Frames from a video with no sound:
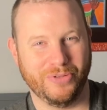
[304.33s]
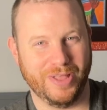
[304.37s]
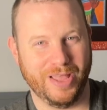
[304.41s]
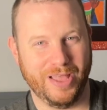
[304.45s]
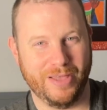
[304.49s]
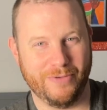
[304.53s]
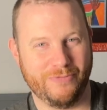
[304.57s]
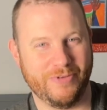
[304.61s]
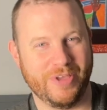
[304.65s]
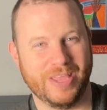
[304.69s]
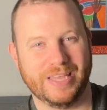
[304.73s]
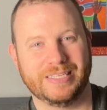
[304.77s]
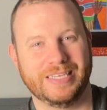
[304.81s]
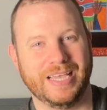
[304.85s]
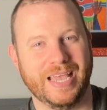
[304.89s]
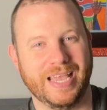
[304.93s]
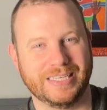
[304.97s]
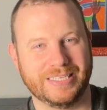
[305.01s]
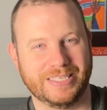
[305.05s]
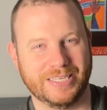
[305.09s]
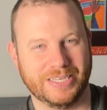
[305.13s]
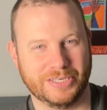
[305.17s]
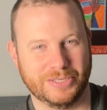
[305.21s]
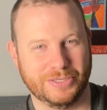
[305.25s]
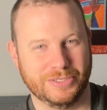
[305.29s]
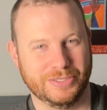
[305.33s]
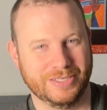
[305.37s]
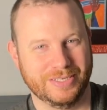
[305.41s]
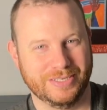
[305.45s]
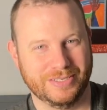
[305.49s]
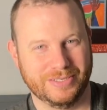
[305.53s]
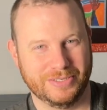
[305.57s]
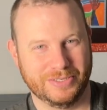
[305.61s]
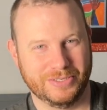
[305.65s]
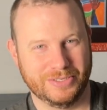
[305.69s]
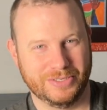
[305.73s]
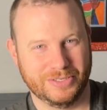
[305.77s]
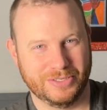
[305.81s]
a fantastic
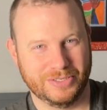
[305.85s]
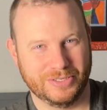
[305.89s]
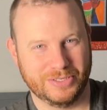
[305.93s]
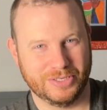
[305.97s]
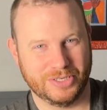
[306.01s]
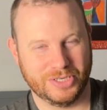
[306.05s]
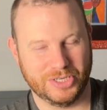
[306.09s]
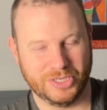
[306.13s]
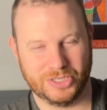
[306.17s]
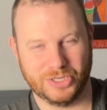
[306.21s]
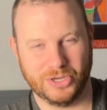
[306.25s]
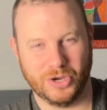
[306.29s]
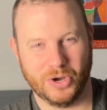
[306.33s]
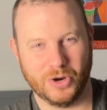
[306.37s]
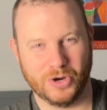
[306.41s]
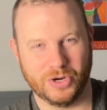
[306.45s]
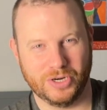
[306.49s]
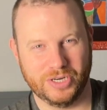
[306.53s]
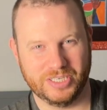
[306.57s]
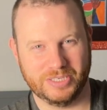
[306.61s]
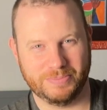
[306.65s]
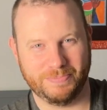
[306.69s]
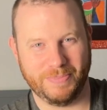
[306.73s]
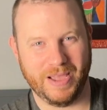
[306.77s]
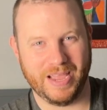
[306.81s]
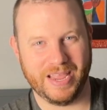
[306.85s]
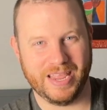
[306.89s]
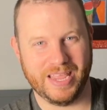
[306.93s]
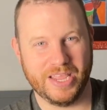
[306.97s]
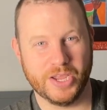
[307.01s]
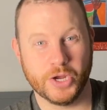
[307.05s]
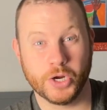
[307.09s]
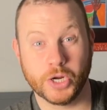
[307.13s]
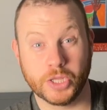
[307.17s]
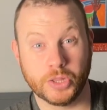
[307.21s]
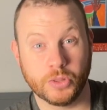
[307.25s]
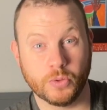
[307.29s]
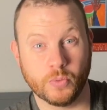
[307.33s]
guitar, despite
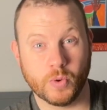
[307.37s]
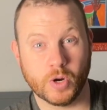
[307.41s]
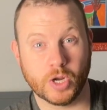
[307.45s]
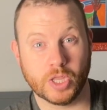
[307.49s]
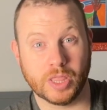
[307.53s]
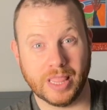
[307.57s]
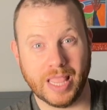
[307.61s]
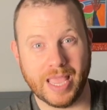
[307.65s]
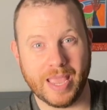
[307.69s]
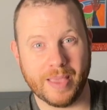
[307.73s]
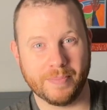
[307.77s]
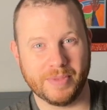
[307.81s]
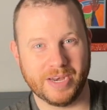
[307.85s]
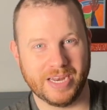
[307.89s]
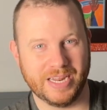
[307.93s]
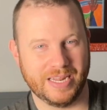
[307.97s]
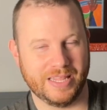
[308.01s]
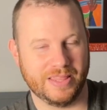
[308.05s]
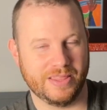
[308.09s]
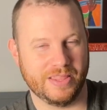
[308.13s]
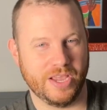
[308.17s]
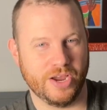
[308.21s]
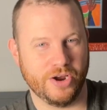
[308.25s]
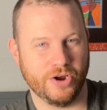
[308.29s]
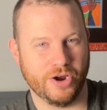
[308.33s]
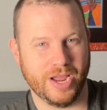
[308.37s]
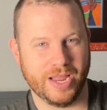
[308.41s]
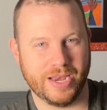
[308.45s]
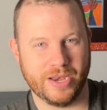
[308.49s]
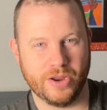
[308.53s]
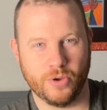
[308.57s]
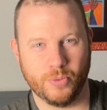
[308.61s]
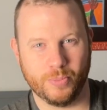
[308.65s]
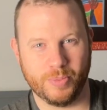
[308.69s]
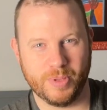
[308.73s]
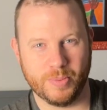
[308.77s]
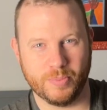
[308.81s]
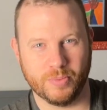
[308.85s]
hearing the word laminate in there. I
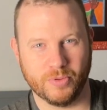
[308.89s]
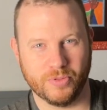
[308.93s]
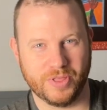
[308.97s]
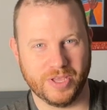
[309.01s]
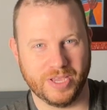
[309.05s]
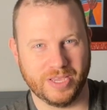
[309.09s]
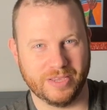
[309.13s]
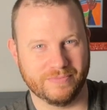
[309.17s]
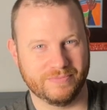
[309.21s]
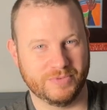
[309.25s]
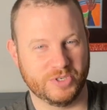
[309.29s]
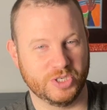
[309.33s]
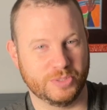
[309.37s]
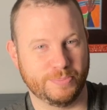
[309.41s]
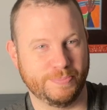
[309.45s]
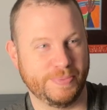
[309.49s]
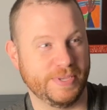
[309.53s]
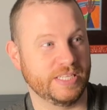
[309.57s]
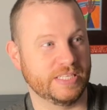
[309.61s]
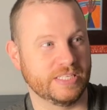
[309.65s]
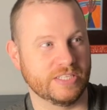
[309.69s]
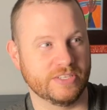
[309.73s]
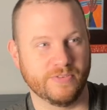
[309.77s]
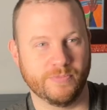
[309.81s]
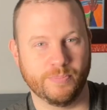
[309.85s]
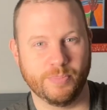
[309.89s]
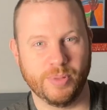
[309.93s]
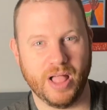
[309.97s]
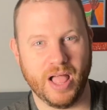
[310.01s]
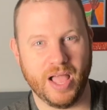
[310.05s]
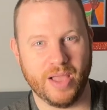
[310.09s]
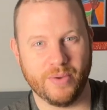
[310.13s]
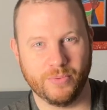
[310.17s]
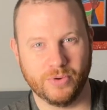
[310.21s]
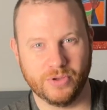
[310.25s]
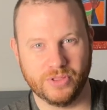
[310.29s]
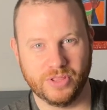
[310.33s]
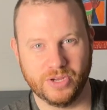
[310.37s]
know people think of just pieces of
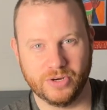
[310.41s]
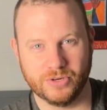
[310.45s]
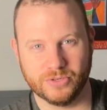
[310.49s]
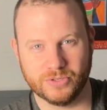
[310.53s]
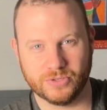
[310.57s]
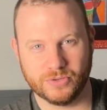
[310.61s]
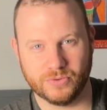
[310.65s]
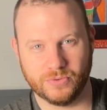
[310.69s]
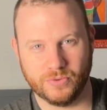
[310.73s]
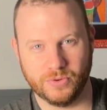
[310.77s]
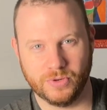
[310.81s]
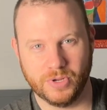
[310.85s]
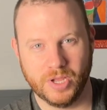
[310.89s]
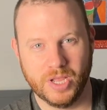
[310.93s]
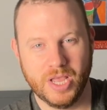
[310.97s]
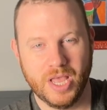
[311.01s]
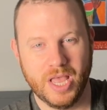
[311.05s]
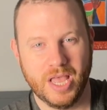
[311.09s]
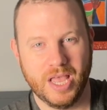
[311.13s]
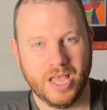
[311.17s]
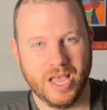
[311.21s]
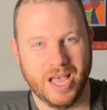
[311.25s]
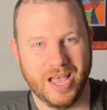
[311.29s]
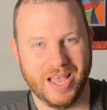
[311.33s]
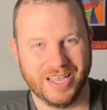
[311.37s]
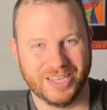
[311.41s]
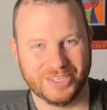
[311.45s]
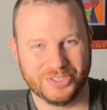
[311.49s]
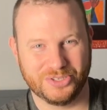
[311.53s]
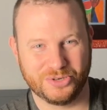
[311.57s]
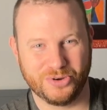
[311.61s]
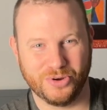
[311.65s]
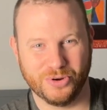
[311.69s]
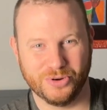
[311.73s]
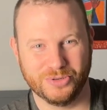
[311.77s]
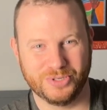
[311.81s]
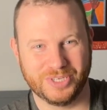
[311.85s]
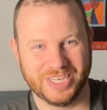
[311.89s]
plywood that are
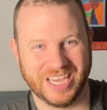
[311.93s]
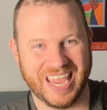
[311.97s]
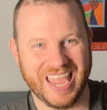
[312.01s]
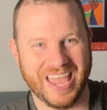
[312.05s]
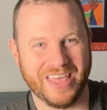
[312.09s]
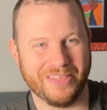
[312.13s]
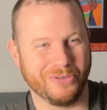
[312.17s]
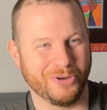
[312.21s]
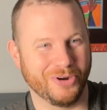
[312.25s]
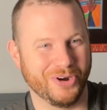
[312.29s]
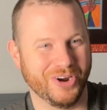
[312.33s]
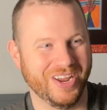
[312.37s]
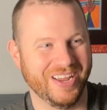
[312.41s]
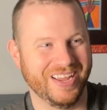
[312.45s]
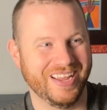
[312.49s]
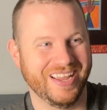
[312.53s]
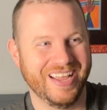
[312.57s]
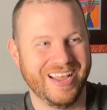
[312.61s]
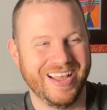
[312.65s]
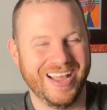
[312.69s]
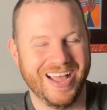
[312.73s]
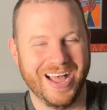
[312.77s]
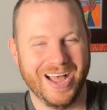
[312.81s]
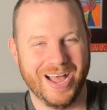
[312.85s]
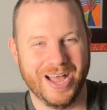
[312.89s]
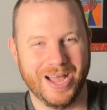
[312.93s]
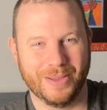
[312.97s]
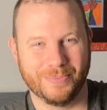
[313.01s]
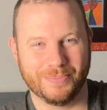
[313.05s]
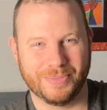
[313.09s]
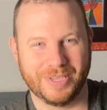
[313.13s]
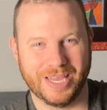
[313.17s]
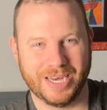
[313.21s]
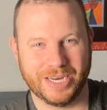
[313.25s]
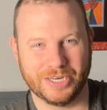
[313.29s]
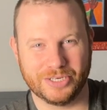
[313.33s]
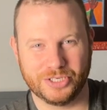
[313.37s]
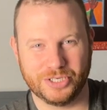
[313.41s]
screwed together,
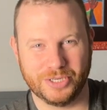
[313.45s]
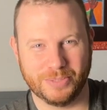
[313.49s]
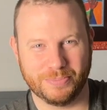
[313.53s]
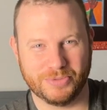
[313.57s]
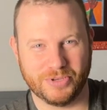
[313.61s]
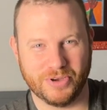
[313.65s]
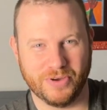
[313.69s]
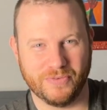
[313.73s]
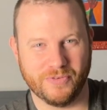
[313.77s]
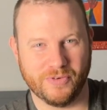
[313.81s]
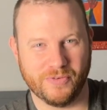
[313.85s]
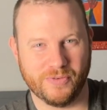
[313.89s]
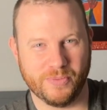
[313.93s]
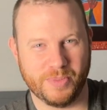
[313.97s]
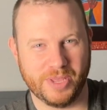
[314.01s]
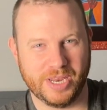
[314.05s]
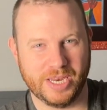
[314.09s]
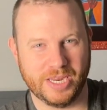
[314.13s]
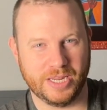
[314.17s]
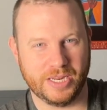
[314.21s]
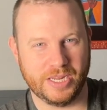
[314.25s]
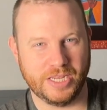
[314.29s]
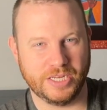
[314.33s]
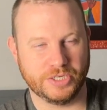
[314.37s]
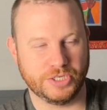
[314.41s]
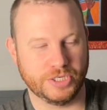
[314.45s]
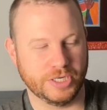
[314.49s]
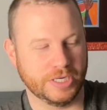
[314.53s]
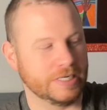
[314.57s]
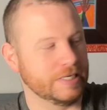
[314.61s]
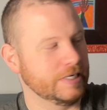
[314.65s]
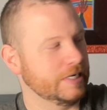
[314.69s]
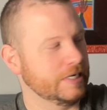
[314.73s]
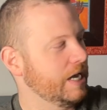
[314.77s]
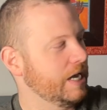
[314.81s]
getting shipped over from Indonesia.